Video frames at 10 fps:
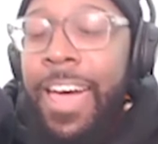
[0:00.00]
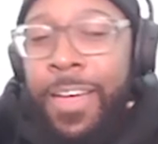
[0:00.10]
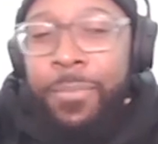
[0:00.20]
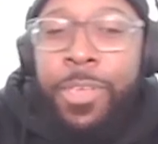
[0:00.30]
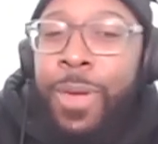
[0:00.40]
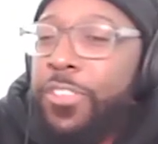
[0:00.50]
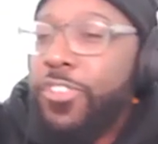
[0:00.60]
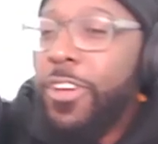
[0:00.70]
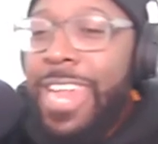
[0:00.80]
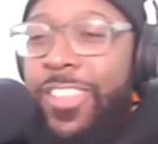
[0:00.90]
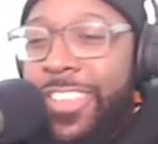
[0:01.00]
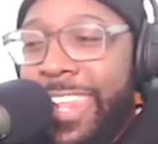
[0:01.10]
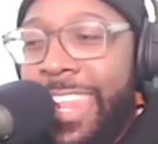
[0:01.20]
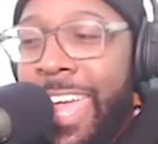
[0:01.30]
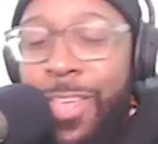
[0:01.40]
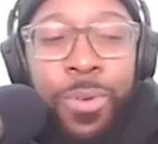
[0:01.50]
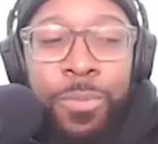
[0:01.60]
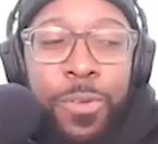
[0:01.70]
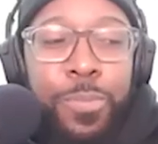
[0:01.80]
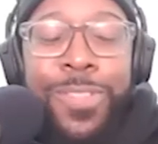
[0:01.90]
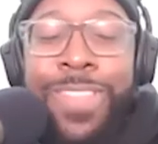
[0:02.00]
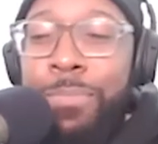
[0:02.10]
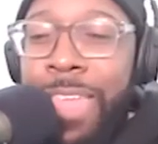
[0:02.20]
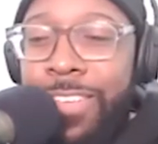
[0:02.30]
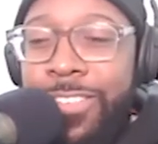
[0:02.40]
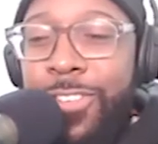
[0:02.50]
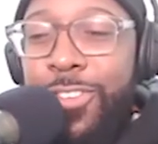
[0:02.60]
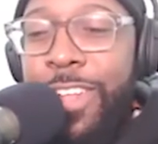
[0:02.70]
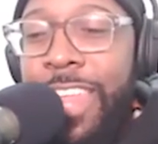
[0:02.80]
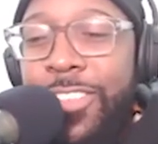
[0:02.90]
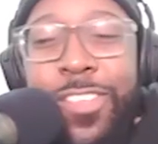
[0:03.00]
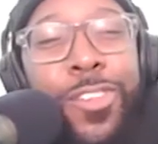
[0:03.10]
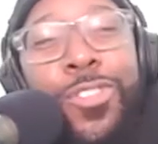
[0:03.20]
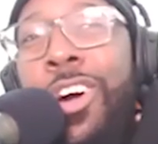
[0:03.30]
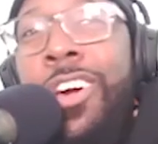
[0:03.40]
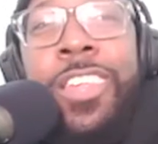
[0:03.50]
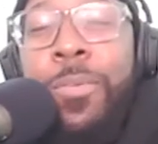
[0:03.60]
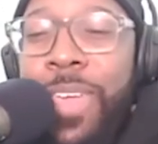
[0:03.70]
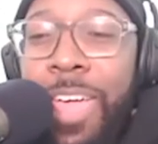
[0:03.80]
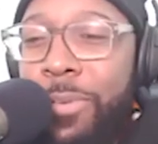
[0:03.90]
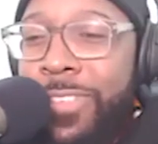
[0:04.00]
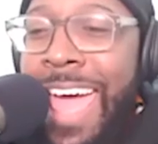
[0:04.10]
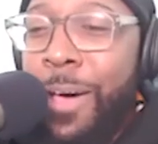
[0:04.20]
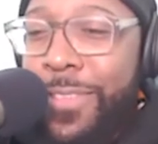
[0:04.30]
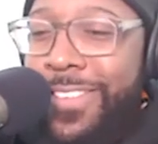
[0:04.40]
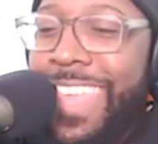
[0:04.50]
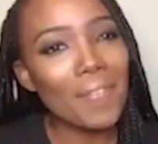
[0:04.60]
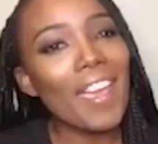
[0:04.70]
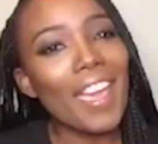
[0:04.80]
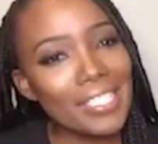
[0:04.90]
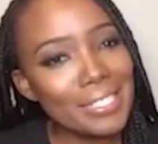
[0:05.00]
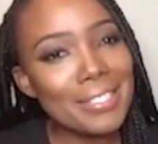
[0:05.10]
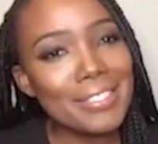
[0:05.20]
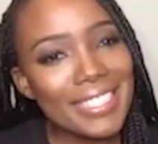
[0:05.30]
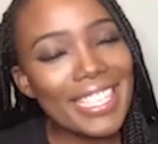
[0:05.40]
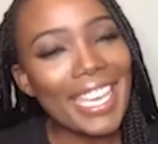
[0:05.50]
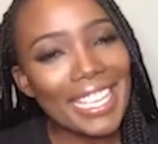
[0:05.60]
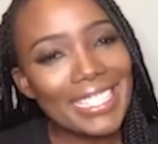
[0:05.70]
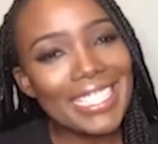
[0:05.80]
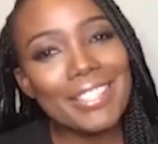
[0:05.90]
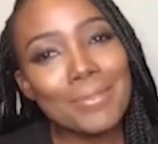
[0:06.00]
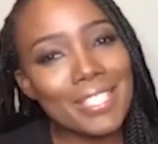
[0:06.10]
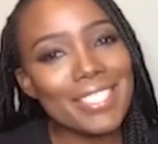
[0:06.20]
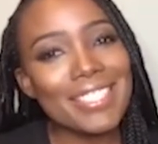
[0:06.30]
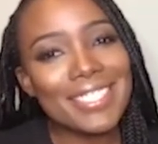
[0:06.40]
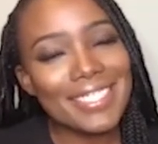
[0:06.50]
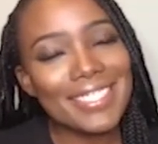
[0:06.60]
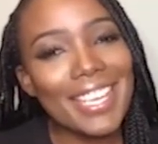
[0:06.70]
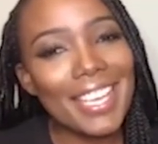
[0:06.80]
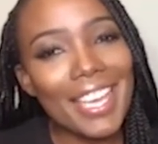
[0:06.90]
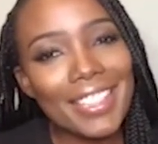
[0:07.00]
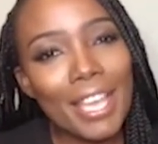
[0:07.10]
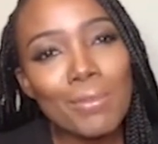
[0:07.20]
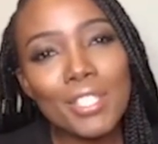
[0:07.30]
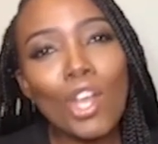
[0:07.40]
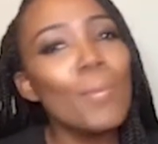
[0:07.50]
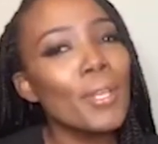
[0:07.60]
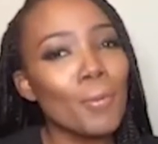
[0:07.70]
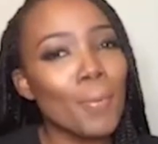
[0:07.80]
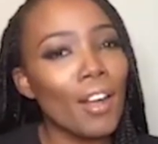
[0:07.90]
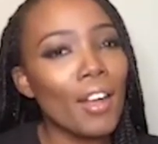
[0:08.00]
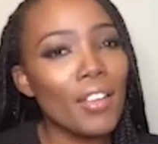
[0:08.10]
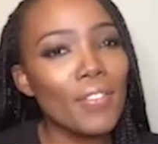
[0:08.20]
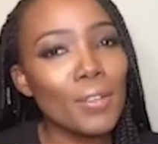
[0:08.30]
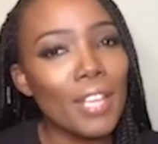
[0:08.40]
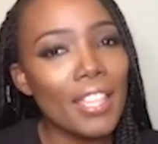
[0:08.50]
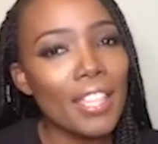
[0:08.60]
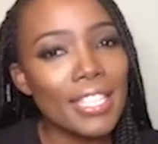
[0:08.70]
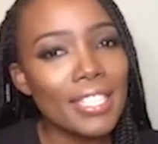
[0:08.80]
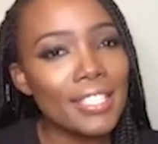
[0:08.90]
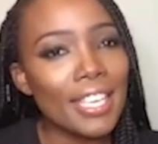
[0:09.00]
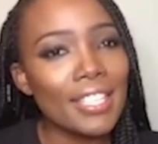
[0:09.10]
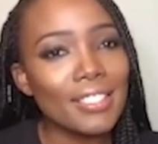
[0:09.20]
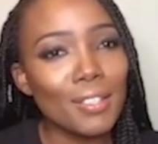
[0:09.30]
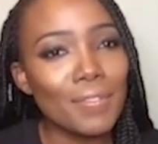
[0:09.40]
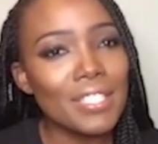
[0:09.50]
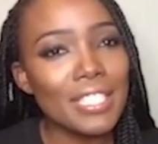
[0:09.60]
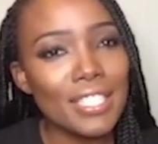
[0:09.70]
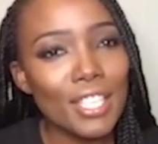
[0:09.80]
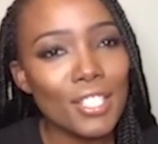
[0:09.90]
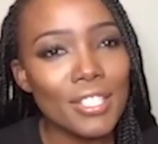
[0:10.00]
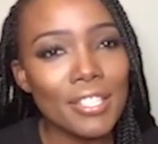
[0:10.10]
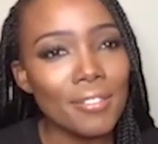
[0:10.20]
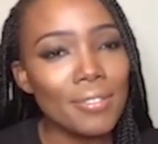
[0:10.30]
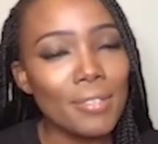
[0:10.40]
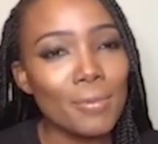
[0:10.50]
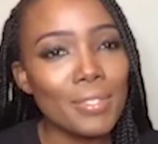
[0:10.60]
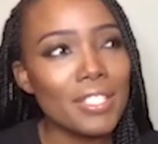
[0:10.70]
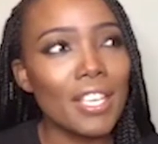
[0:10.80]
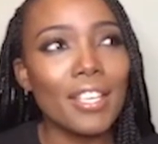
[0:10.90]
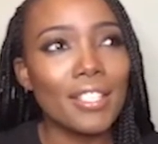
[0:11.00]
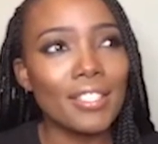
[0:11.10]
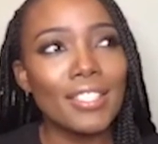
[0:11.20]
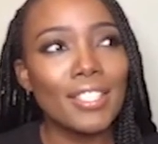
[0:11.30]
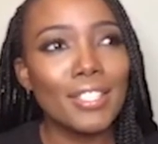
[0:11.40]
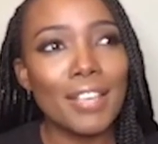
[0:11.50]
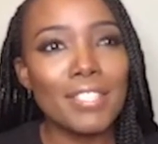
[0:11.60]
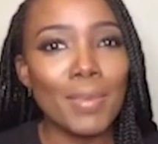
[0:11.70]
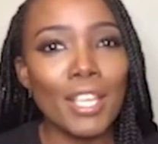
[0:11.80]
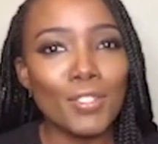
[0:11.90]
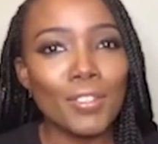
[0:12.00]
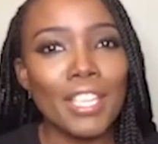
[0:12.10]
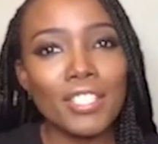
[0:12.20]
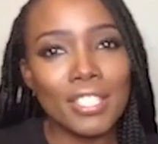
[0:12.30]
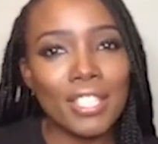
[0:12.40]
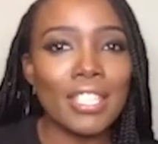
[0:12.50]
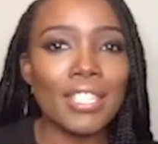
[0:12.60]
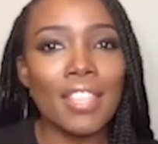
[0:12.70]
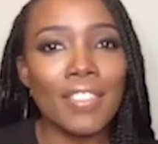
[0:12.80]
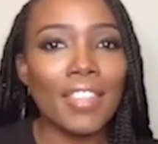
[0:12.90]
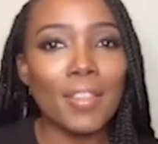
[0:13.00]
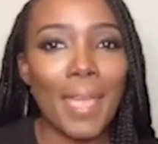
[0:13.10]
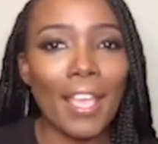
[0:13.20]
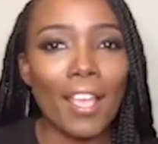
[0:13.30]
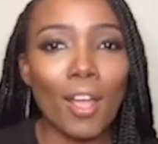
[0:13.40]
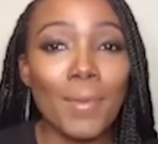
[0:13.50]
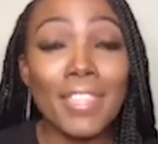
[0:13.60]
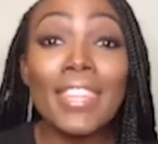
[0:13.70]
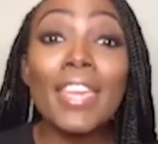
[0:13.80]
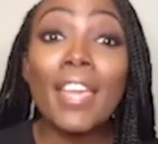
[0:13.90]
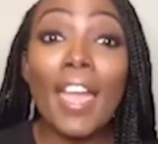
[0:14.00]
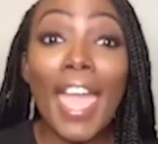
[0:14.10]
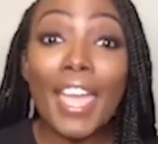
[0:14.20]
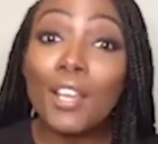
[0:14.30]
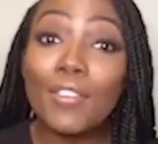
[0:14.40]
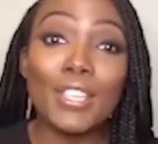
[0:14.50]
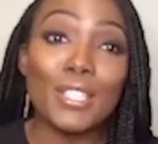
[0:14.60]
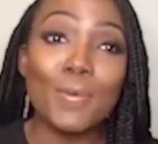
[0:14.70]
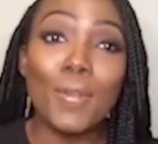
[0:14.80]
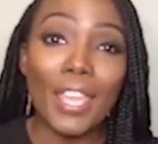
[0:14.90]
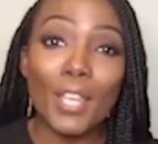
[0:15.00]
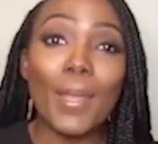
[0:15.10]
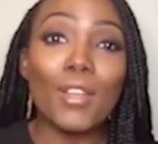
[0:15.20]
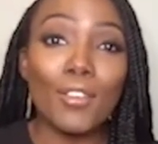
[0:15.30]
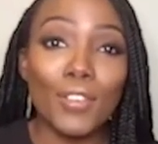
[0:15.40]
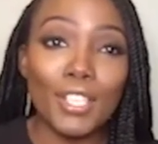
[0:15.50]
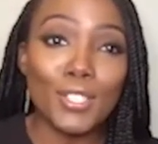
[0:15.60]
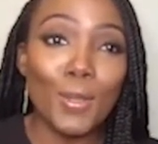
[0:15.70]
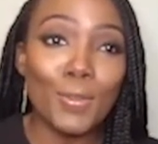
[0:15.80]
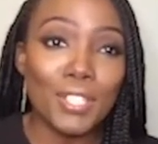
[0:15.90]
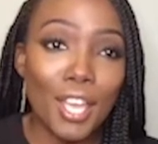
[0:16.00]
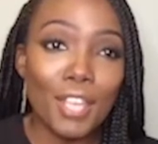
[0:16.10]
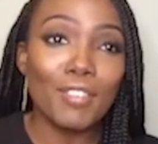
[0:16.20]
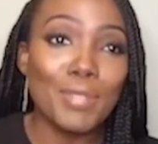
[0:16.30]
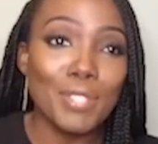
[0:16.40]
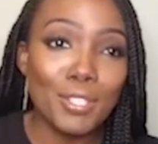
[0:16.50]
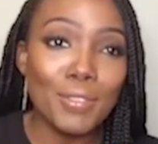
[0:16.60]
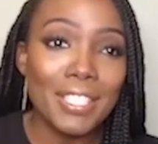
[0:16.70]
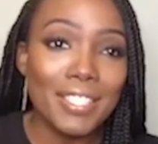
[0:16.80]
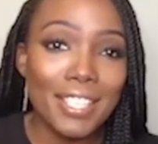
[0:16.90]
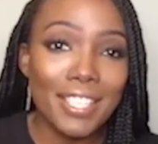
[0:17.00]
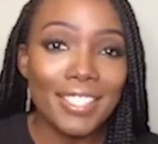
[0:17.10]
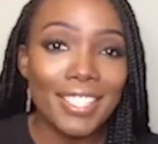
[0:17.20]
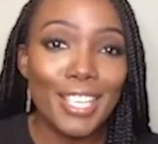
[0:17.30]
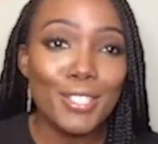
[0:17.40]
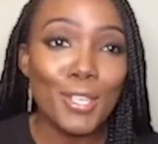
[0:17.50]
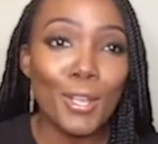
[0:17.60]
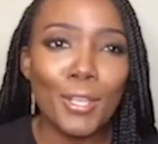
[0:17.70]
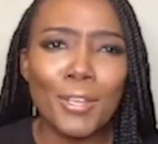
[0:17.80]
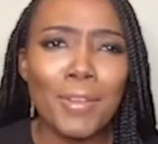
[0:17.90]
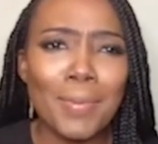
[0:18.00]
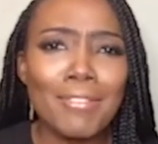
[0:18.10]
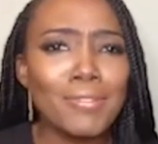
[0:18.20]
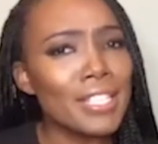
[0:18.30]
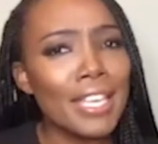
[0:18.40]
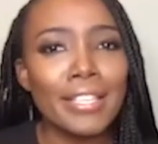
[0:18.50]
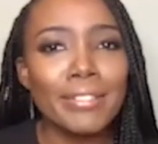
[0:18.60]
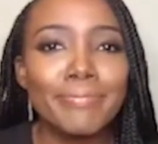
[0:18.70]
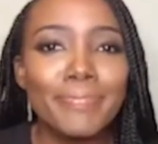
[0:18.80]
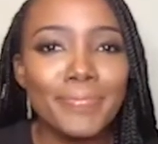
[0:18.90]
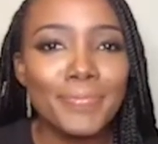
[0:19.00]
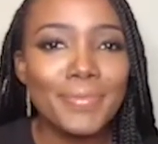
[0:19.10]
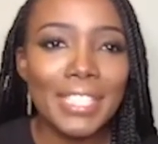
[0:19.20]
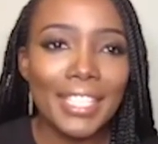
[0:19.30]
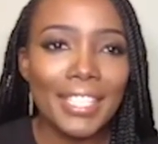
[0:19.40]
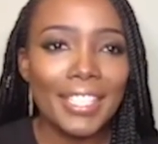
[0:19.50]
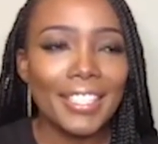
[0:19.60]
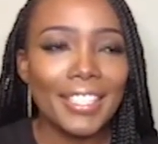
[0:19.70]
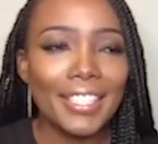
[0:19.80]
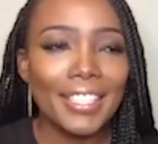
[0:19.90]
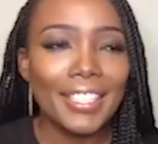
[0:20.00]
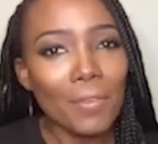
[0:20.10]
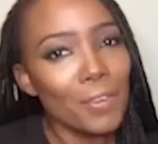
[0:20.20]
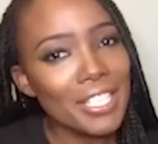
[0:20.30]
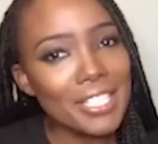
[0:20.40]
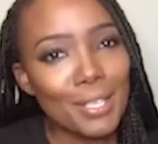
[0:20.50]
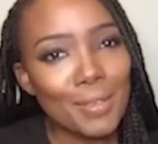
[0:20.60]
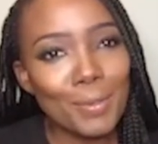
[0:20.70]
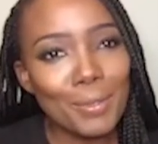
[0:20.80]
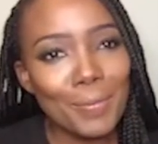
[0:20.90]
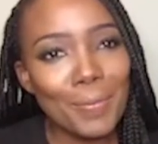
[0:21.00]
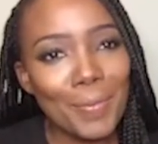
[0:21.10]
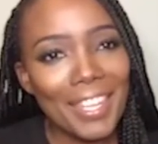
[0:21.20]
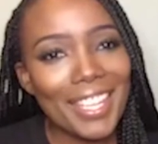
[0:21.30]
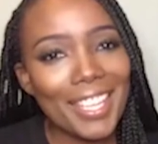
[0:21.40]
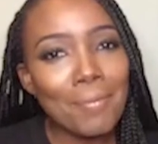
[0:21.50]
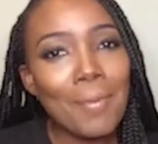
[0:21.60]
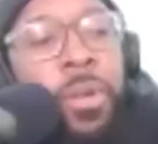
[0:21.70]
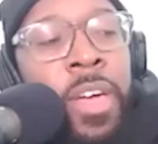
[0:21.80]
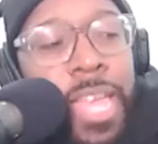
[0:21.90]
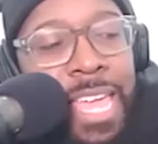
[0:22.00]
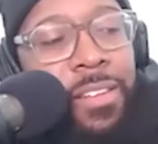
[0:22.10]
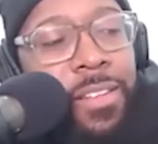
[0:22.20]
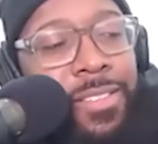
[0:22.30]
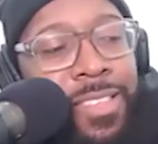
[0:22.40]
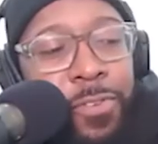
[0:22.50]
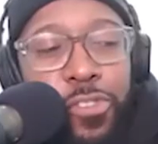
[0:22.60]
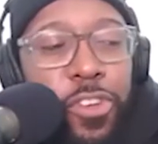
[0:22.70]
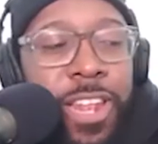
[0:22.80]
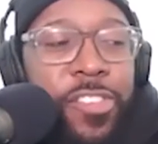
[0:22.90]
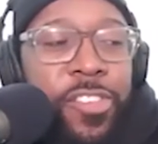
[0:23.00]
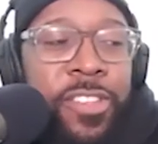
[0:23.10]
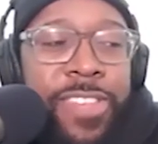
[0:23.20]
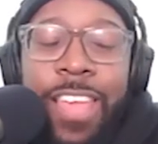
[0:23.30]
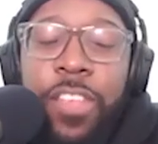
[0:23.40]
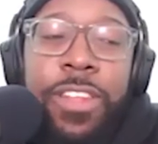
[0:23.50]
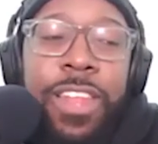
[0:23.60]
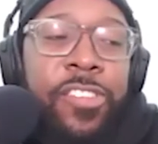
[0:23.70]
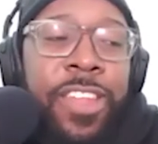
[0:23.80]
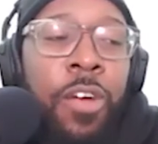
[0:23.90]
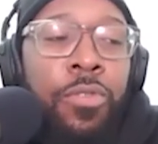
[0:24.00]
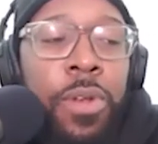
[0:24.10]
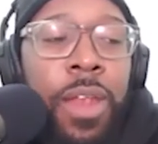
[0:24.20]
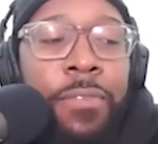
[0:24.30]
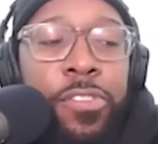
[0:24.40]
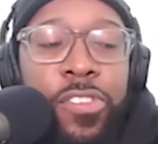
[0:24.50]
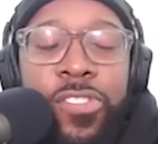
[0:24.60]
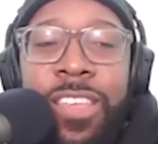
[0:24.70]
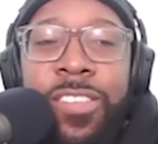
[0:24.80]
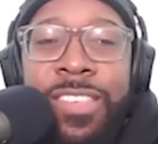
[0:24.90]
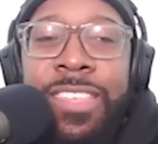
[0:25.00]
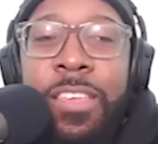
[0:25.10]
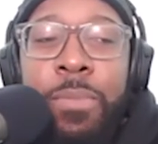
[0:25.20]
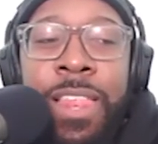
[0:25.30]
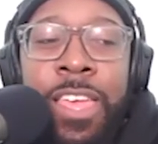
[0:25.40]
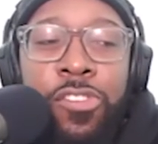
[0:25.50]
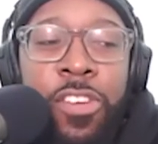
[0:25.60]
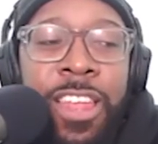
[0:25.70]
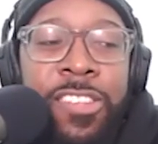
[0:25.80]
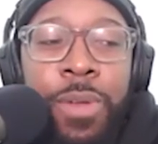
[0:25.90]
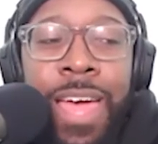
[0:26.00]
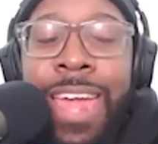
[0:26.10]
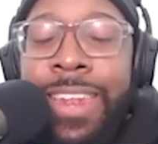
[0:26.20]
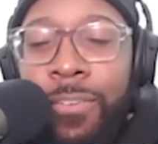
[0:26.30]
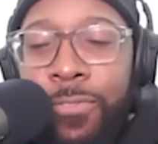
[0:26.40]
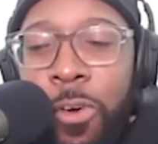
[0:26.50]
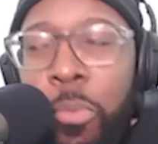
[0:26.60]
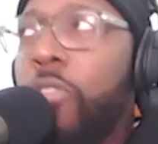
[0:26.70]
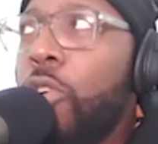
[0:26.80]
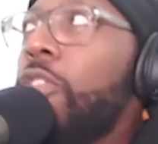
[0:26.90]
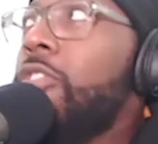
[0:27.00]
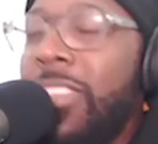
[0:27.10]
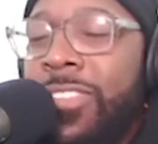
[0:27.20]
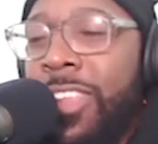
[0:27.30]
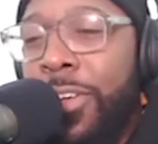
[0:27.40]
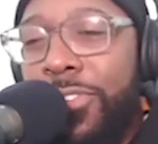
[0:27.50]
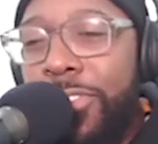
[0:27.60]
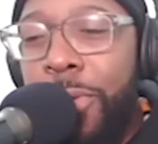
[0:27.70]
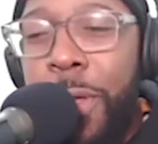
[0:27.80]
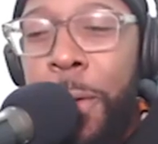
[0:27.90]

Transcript: Um, you had John Legend in there. You you put them next to John Legend. You're not going to be able to out On that, yeah, exactly. it was. That was a comical part. I felt like they did that obviously intentionally. It was uh, you have someone like John Legend, and then they're the backup, and then they angry yeah. as well. He went off on his own to kind of pursue his uh, solo career, but it was like you mm, were never on his level. If, you, My, if you're John Legend, take John Legend out of real life and just see the ability John Legend would have had in that film. Of course, he's going to go solo.